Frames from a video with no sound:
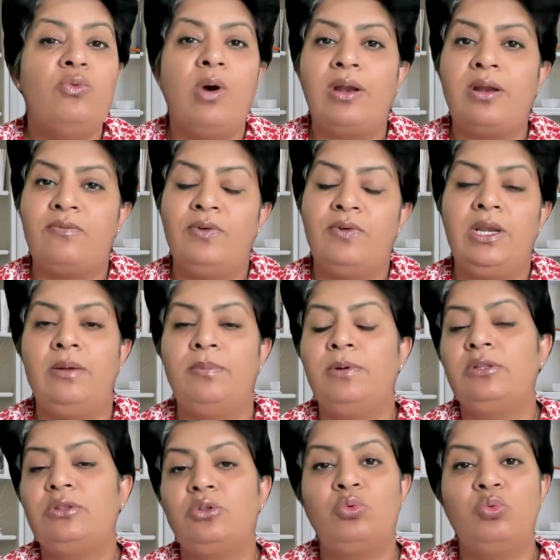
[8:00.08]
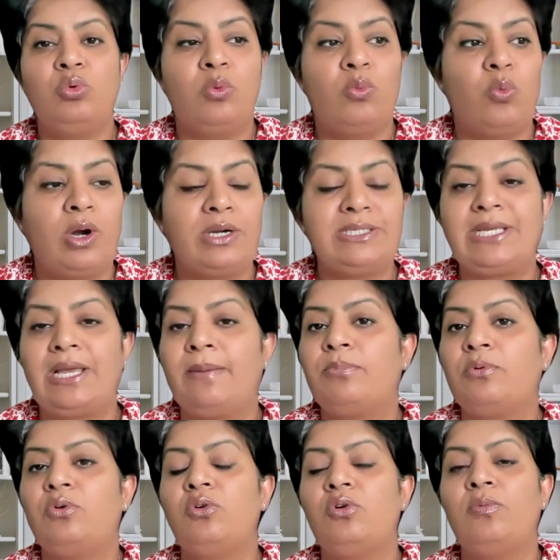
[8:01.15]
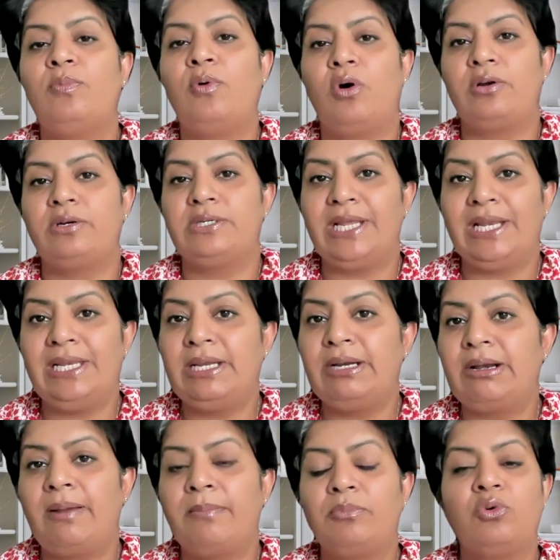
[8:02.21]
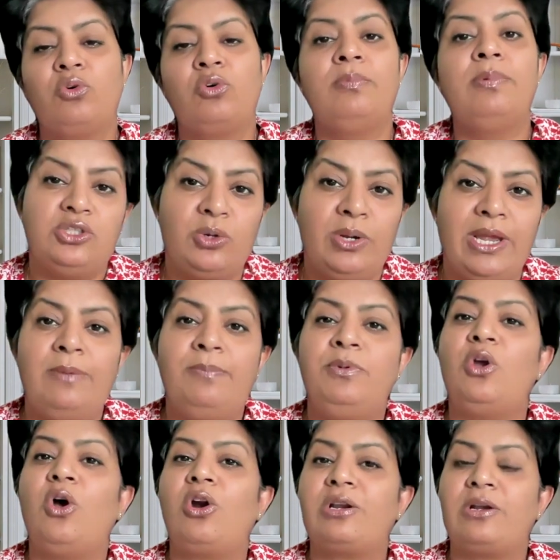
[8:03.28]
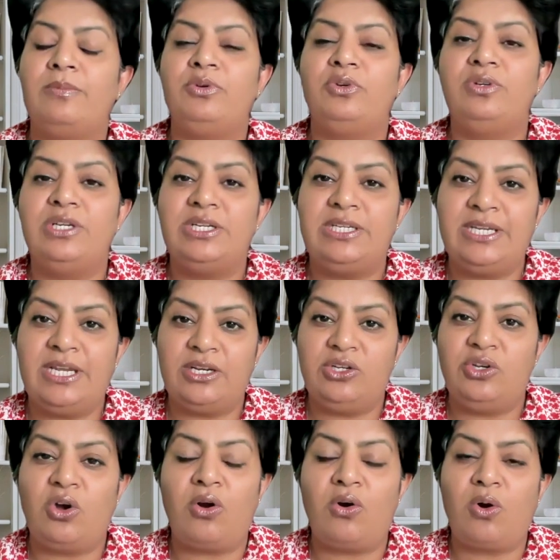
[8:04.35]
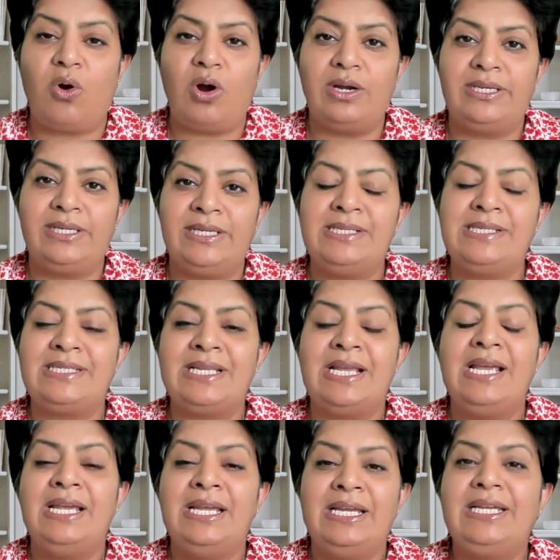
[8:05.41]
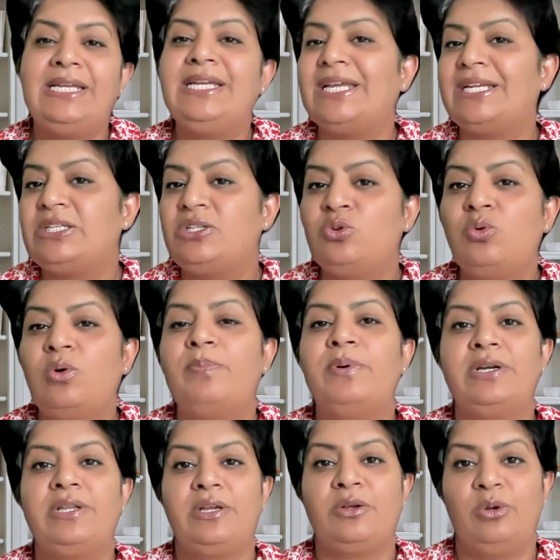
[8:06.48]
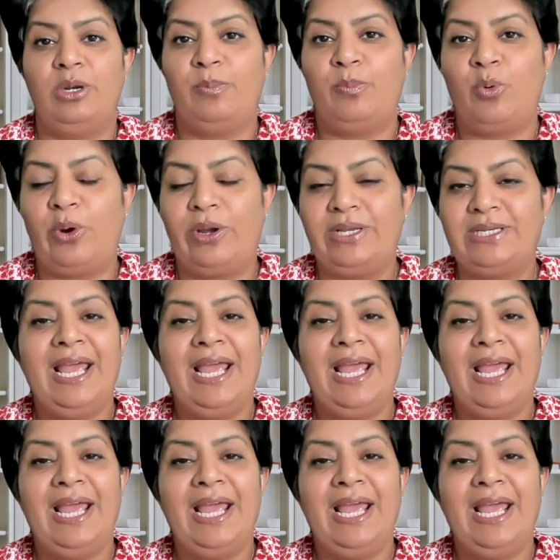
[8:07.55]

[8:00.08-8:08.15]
are available through a WhatsApp group or a Telegram group to help your community and your audience get to a particular point.